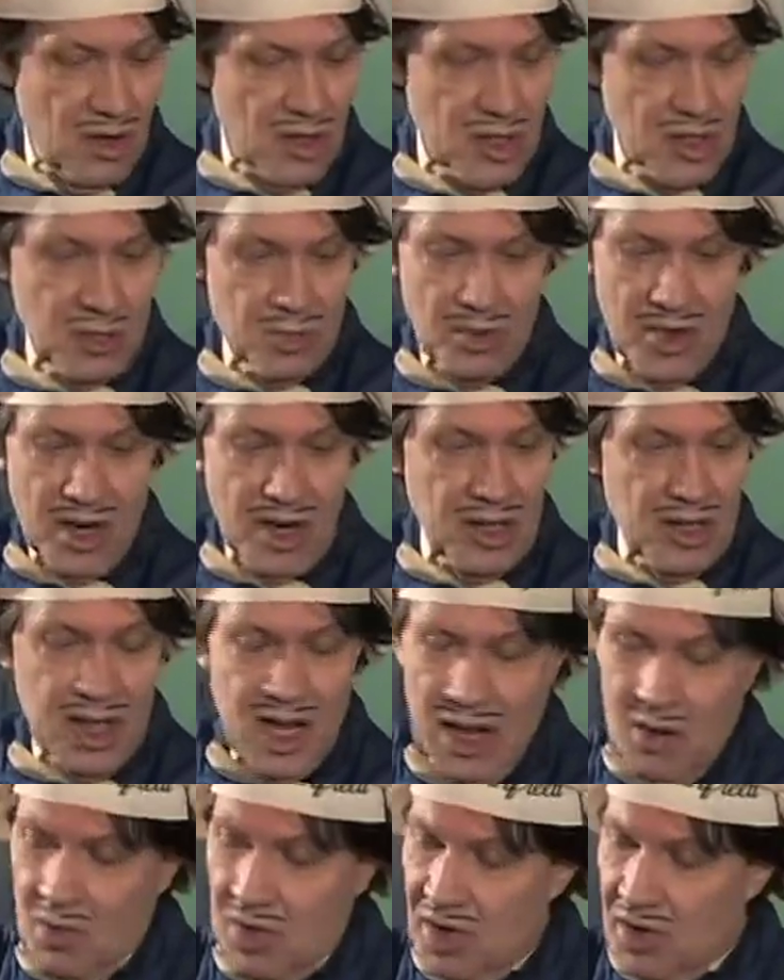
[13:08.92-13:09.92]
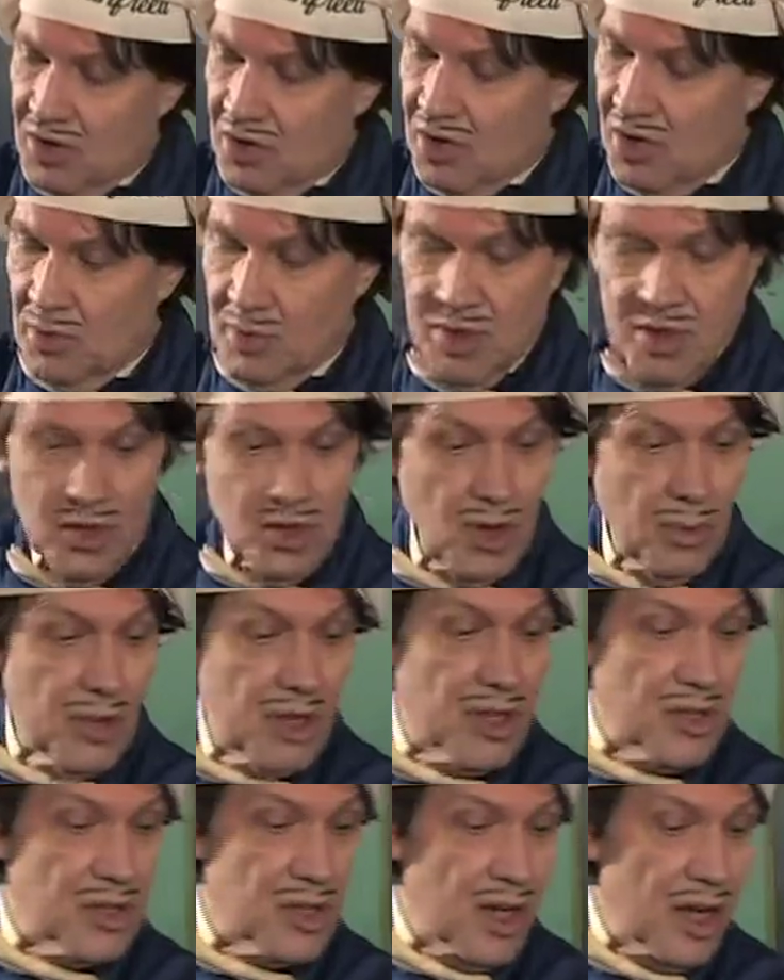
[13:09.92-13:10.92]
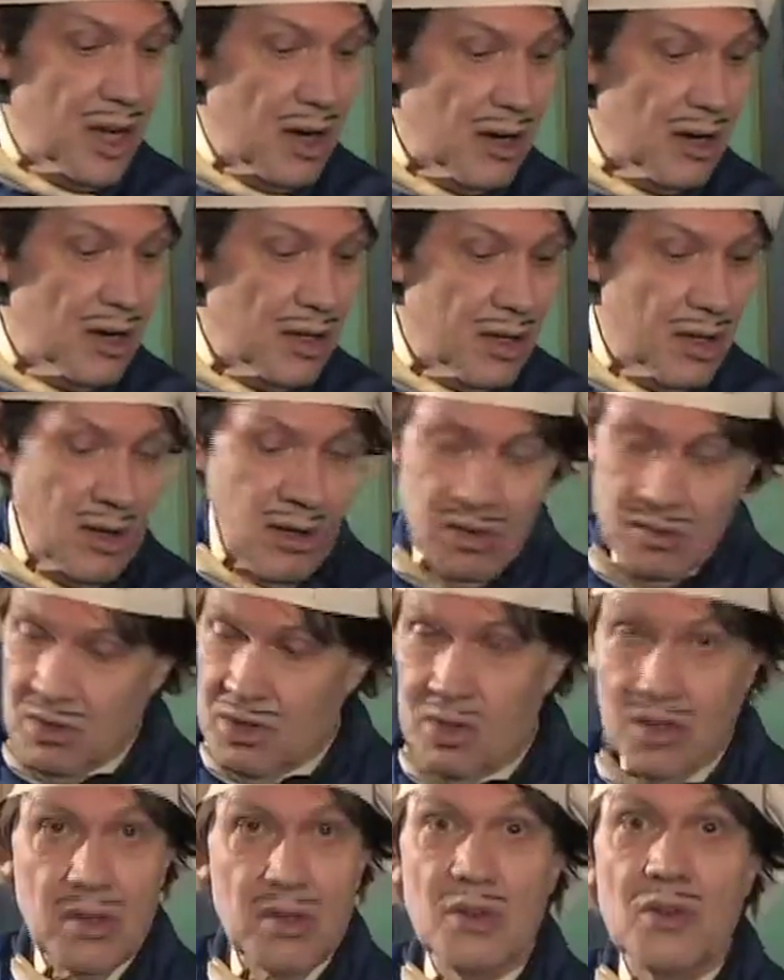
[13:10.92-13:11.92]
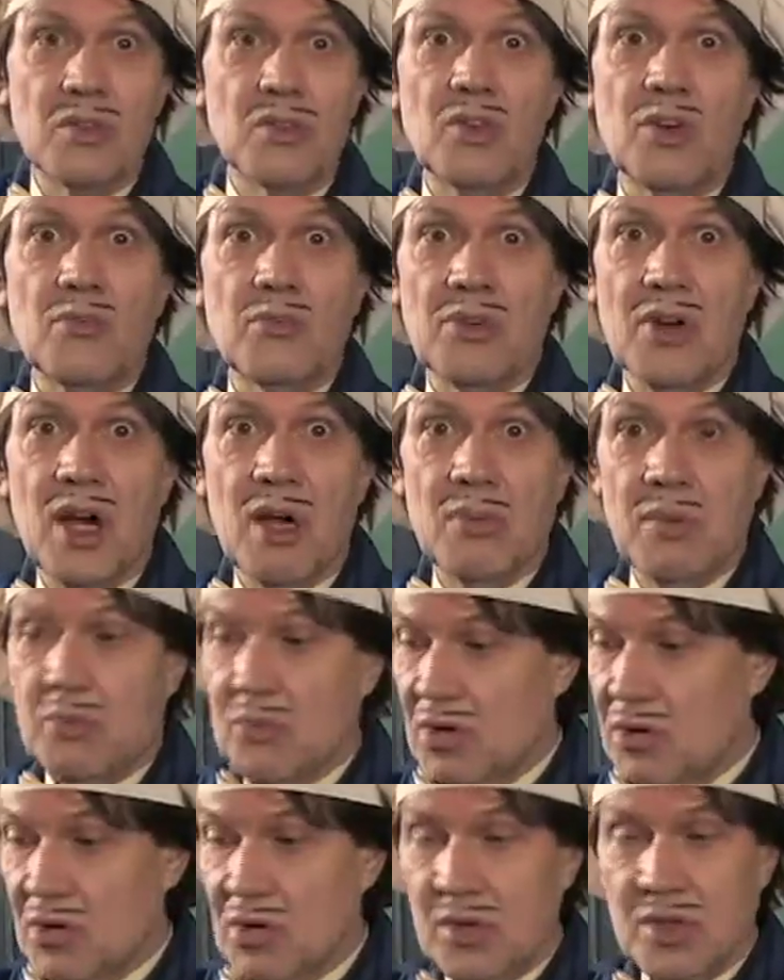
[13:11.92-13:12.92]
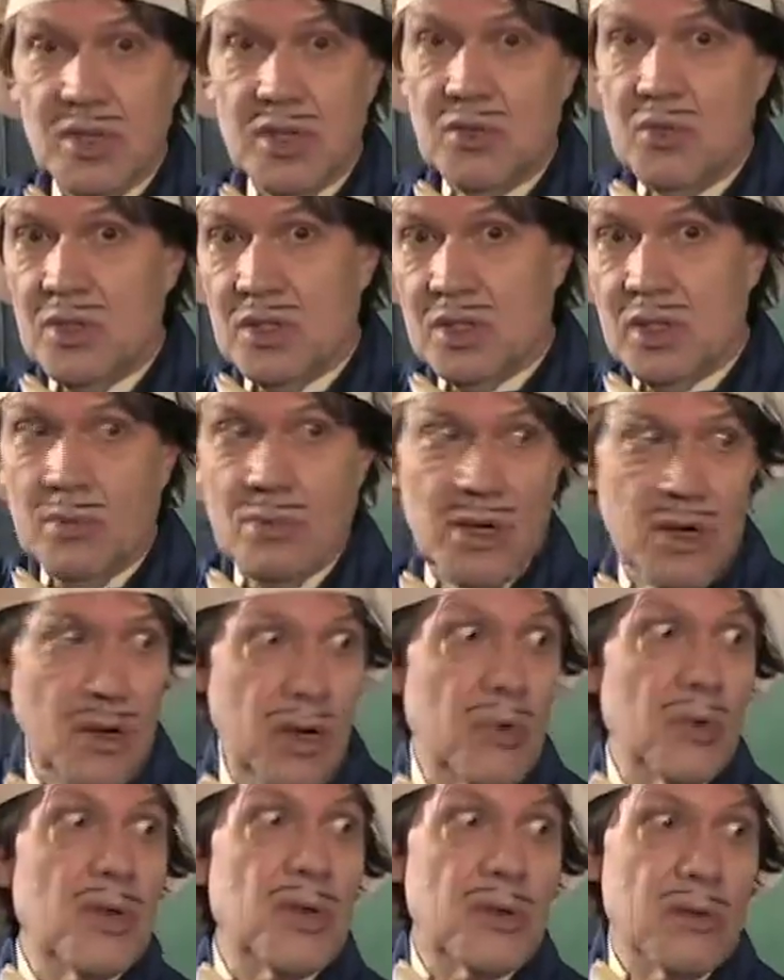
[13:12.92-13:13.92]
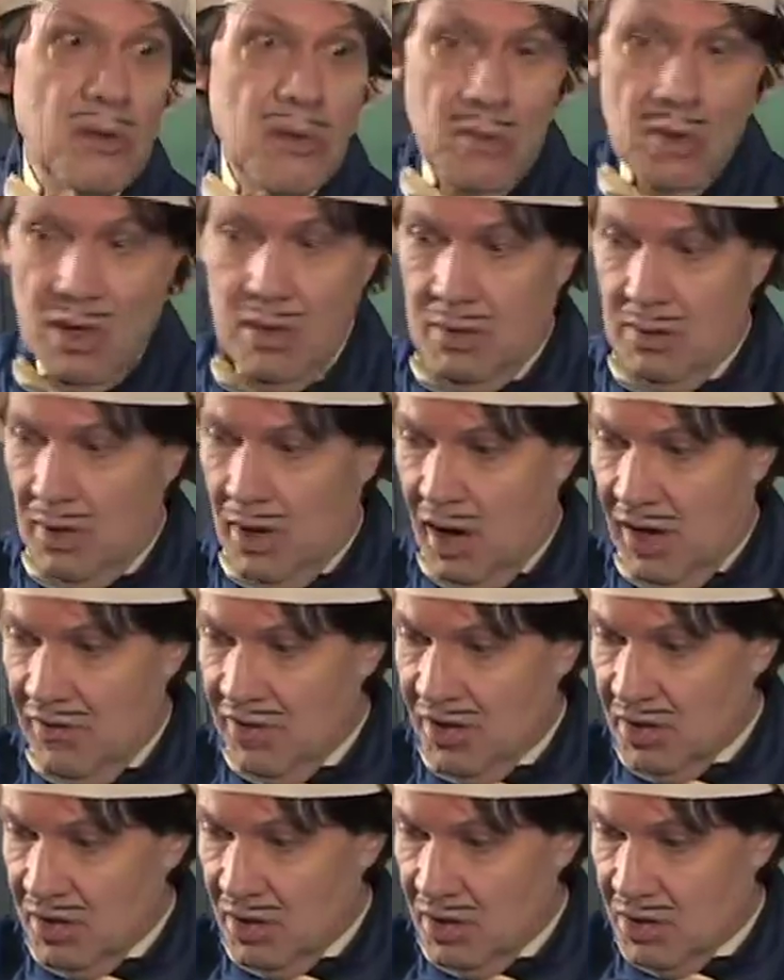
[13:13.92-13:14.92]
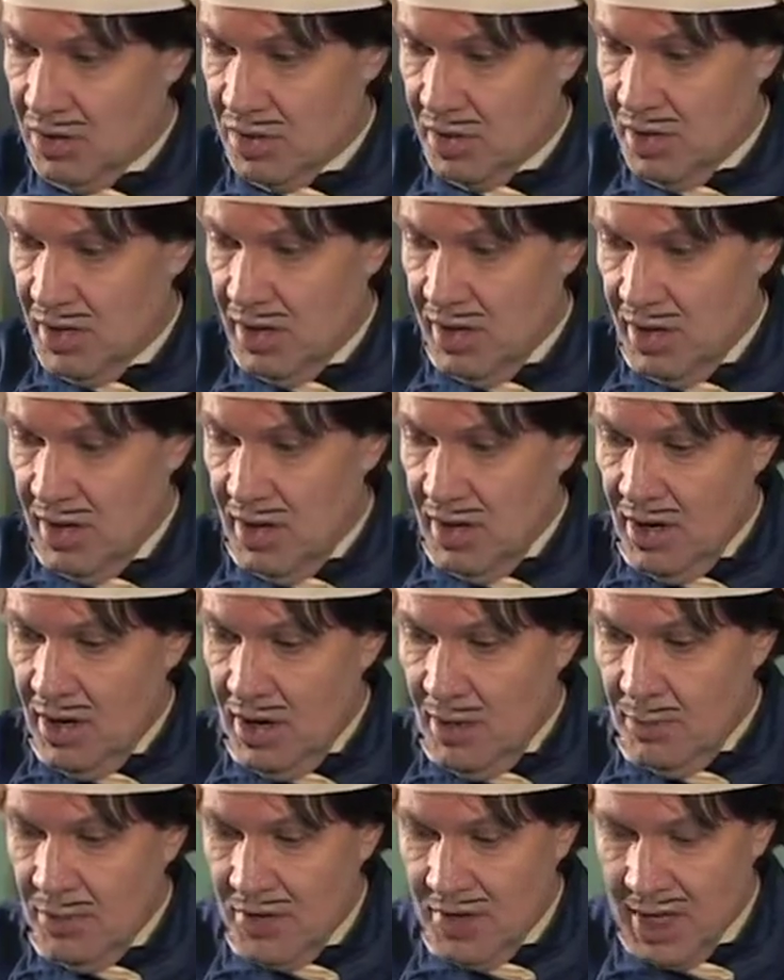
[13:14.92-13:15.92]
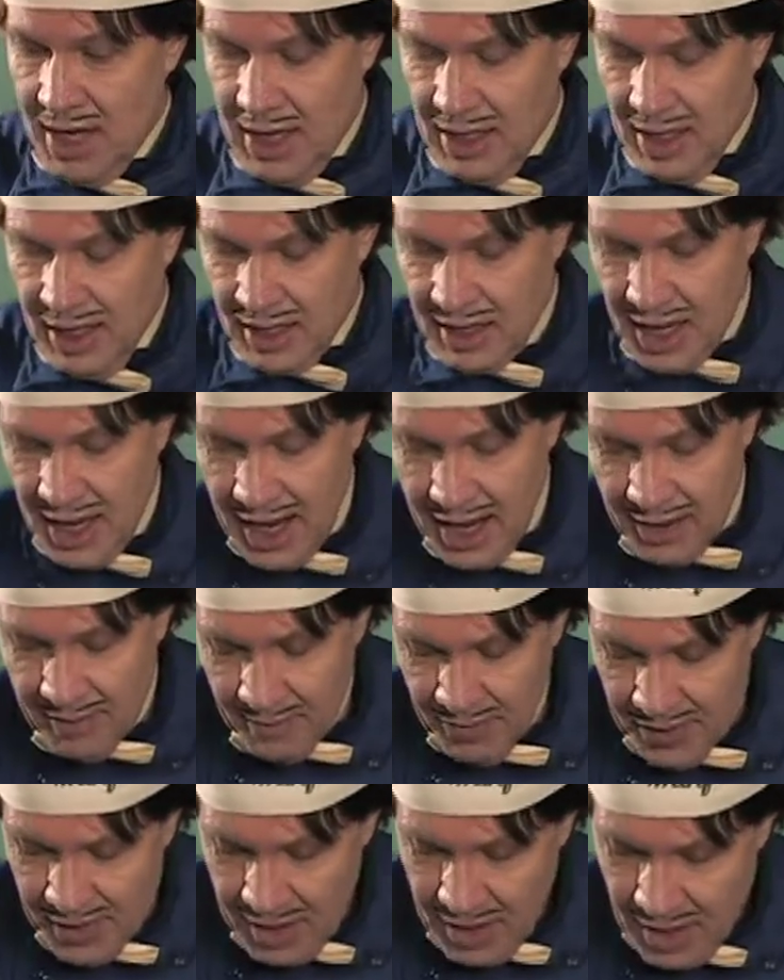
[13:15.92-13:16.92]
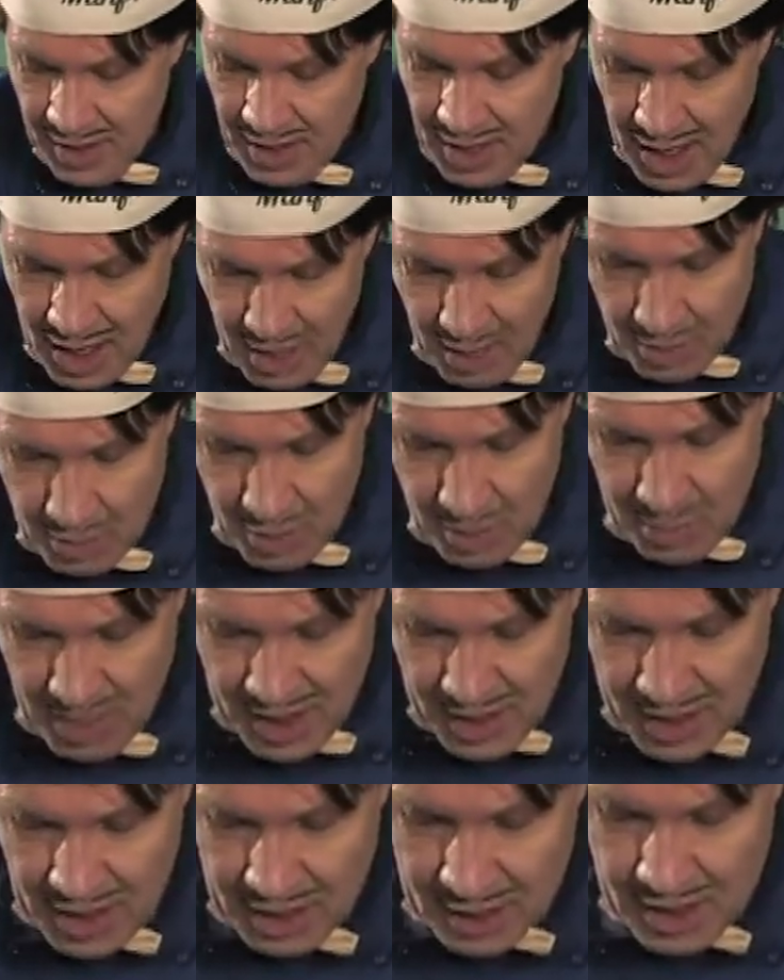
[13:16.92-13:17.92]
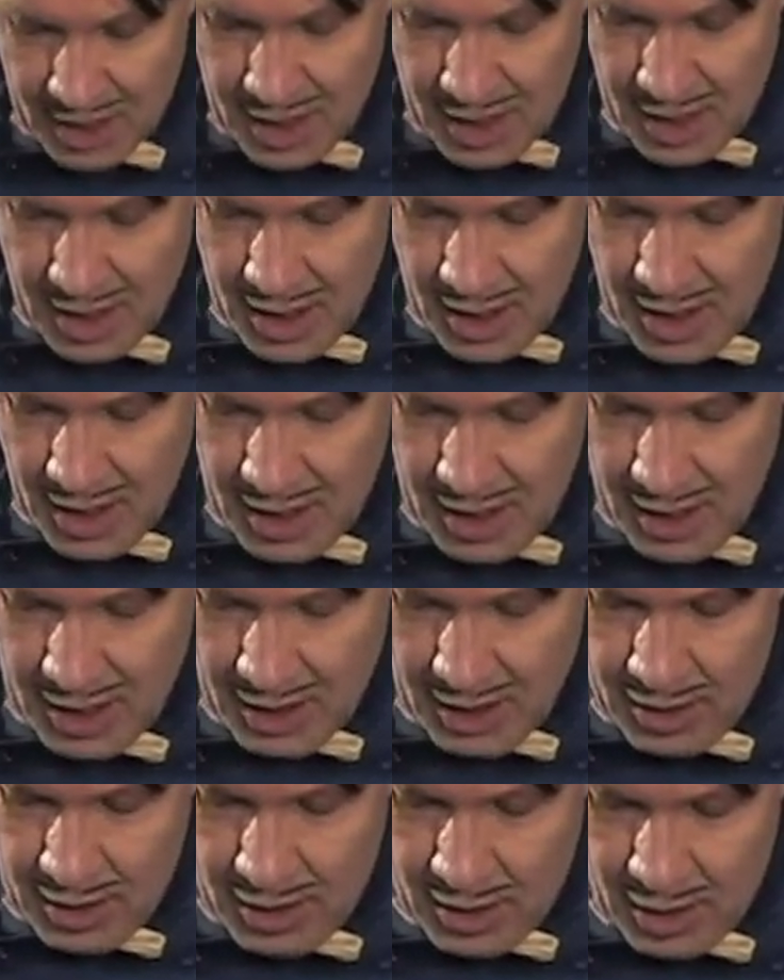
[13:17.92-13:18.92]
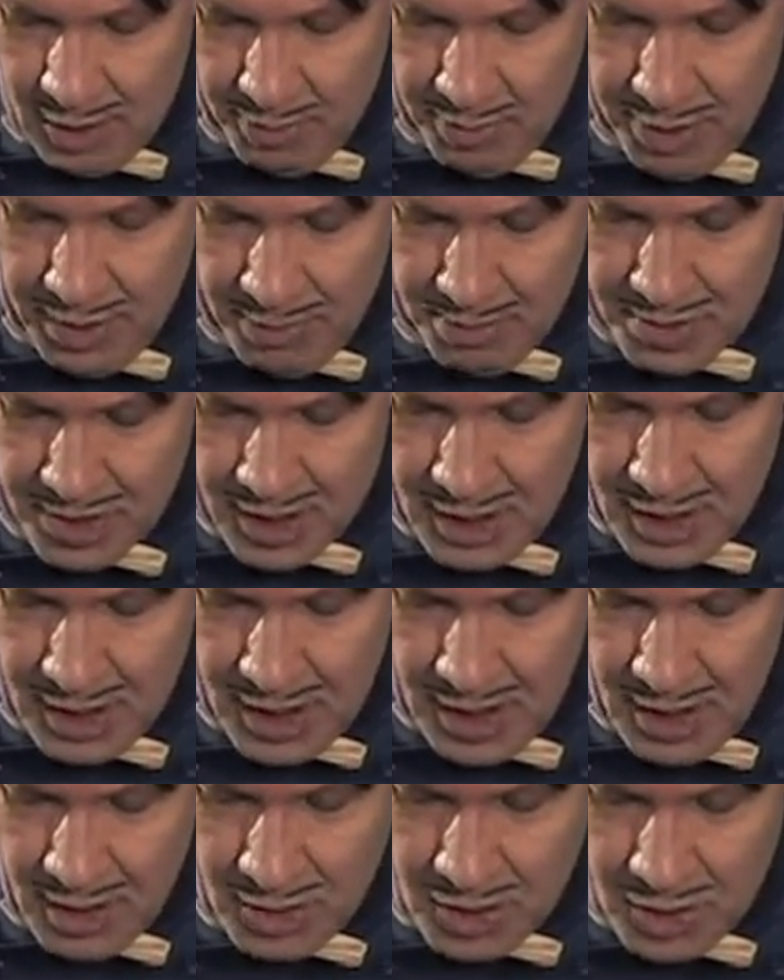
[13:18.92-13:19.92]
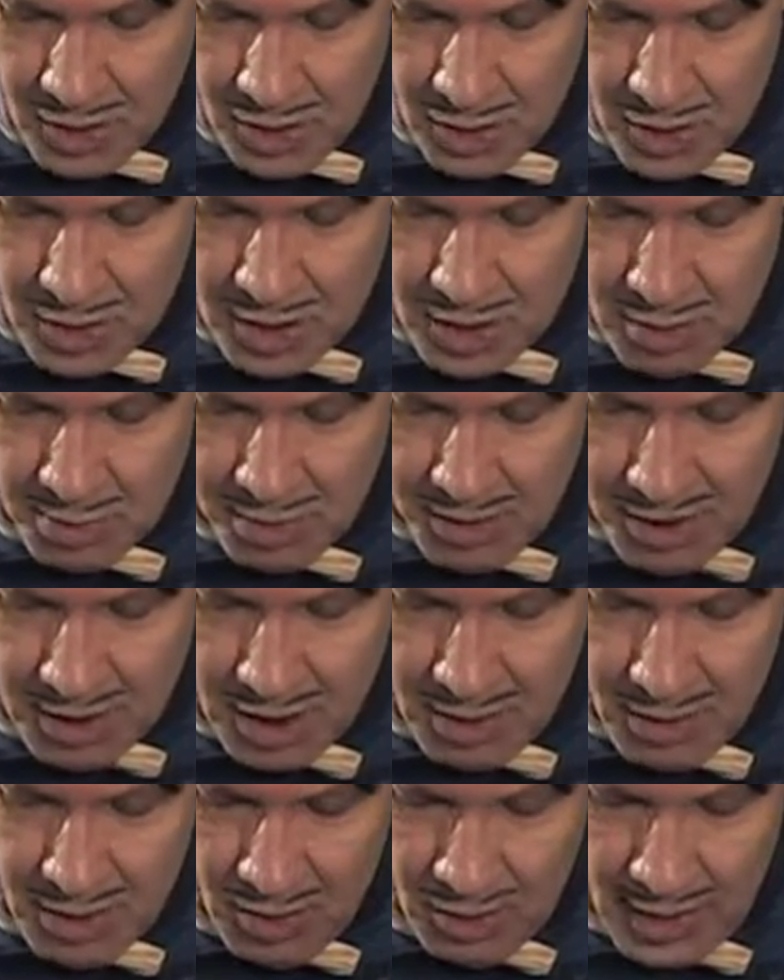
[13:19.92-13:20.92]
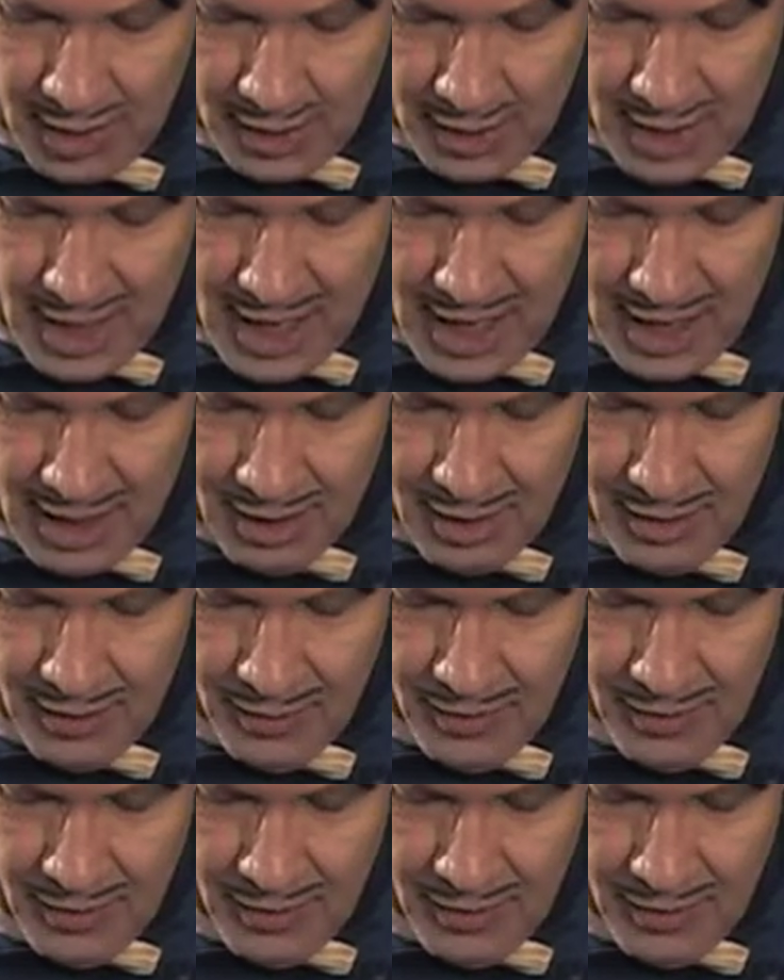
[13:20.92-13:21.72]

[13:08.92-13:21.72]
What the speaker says: spraying that way too, but nobody's there, you know, so there's no problem. You do this with somebody else, well, off it goes. Put that like that. Now, you may get the little pips in there, so you just pick them out like that.